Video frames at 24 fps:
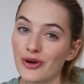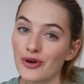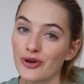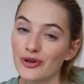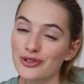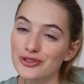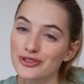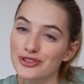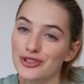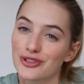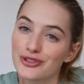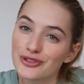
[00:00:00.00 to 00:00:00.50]

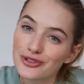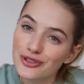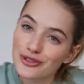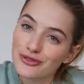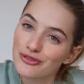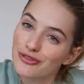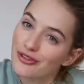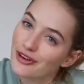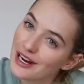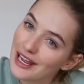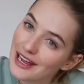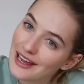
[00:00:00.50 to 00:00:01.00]
Also,
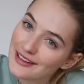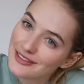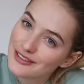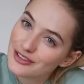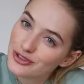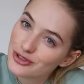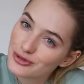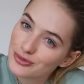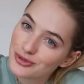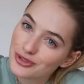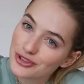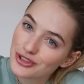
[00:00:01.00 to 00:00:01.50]
don't forget
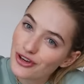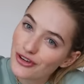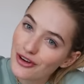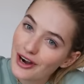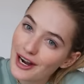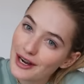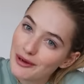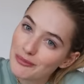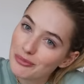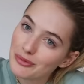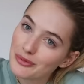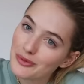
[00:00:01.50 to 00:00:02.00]
to
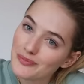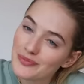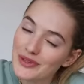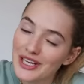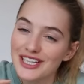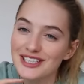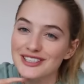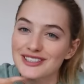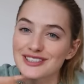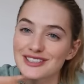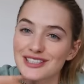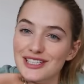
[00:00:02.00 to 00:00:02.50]
subscribe
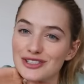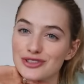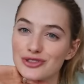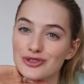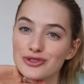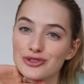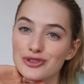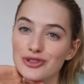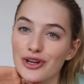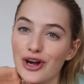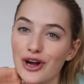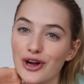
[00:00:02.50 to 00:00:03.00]
and stay
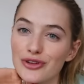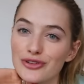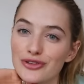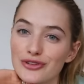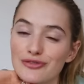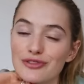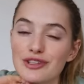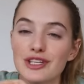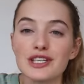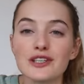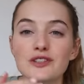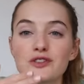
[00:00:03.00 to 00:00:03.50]
tuned on all
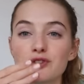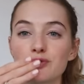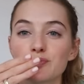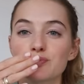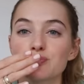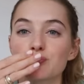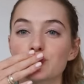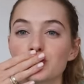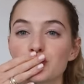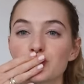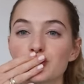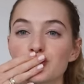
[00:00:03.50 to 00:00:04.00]
new videos.
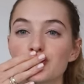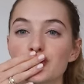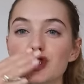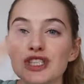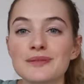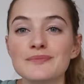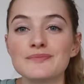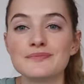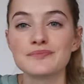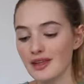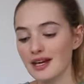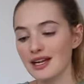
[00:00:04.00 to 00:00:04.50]

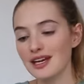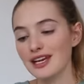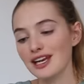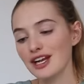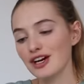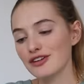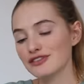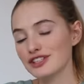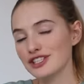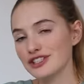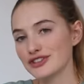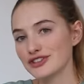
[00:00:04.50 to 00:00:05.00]

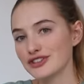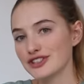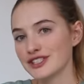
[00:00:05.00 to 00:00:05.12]
Love